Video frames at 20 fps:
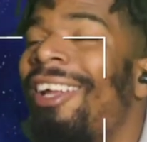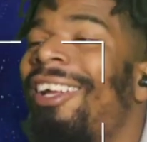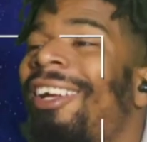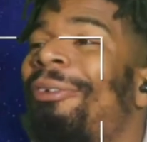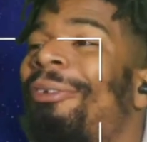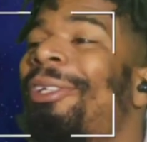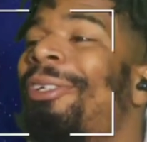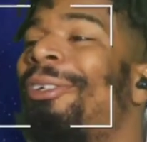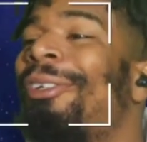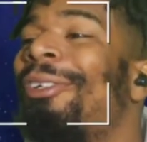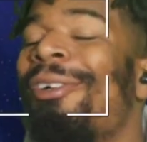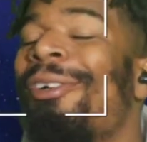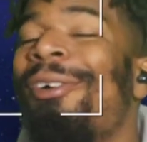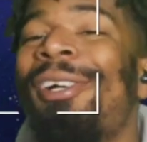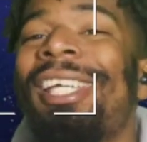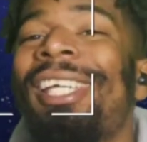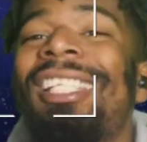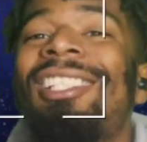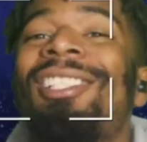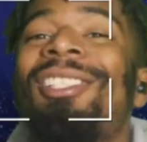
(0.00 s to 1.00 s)
we gonna go
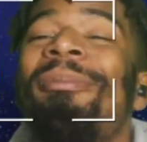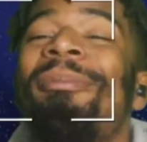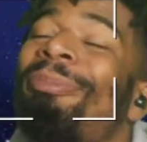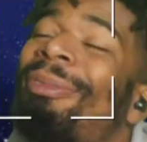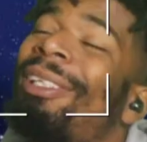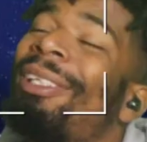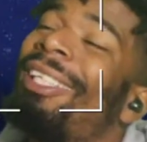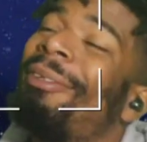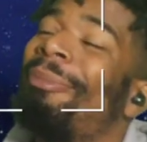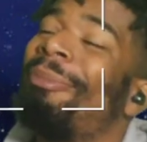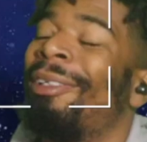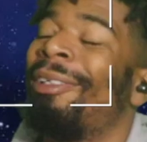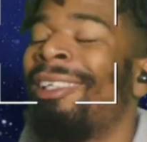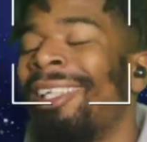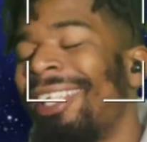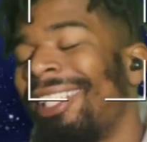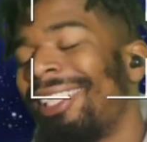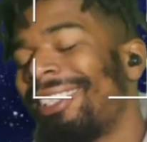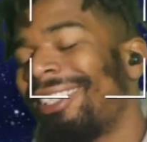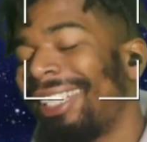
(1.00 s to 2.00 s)
ahead and jump in, but
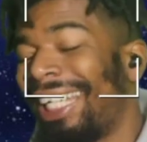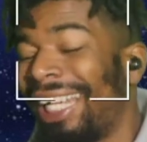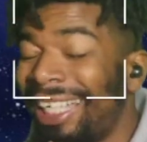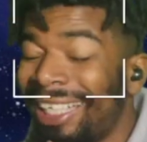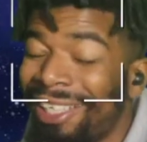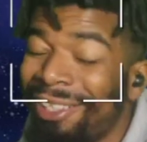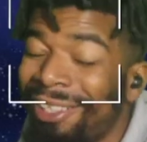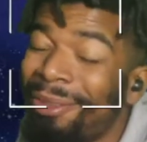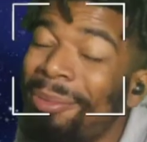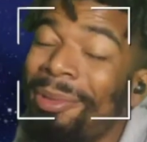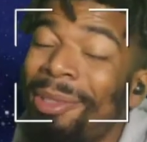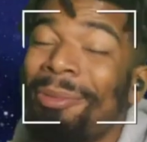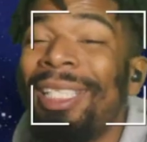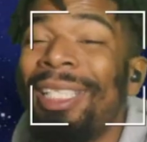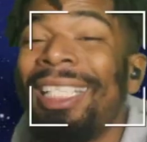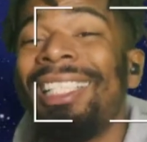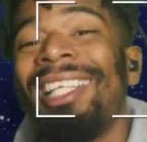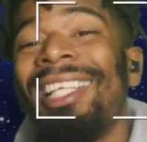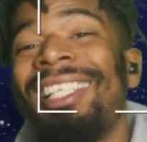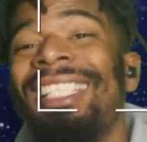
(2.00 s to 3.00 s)
today they're gonna be
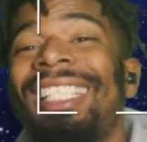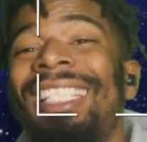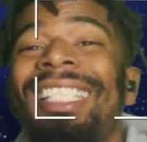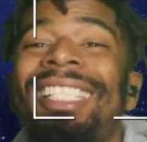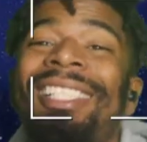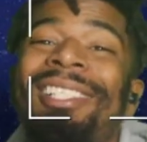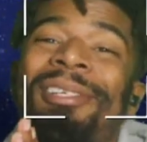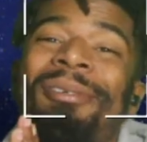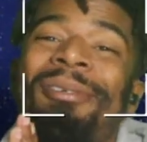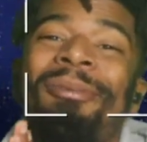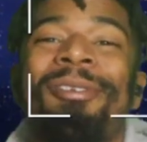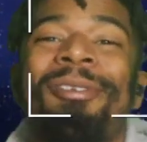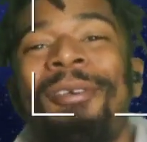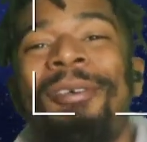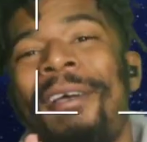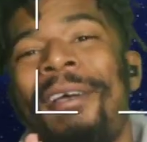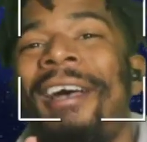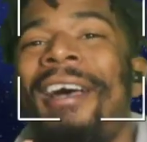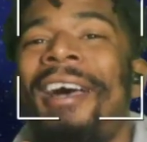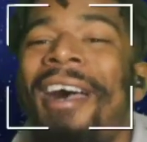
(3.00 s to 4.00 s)
reading their DMs,
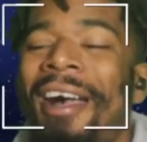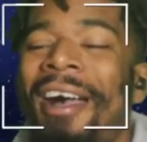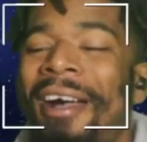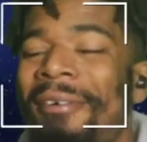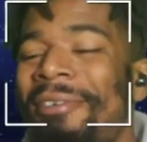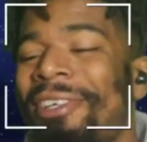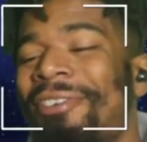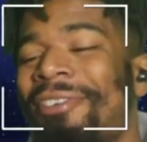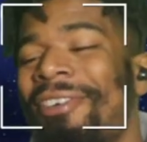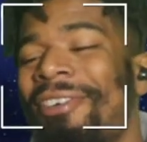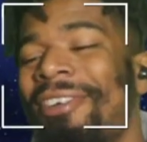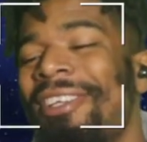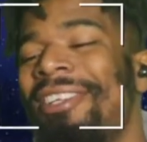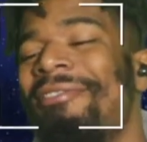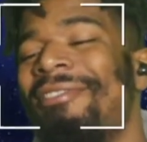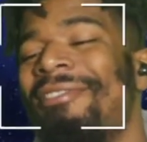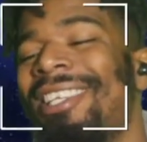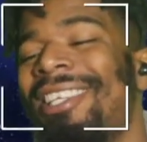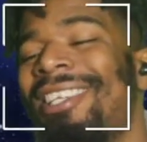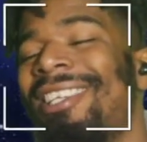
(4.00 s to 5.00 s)
y'all. I'm
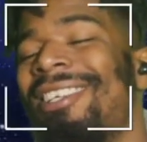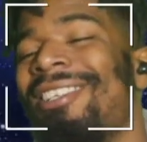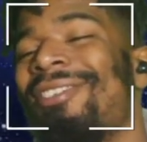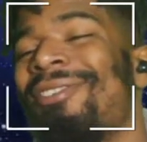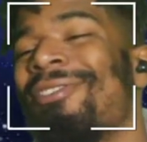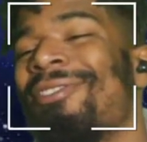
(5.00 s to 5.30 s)
intrigued with this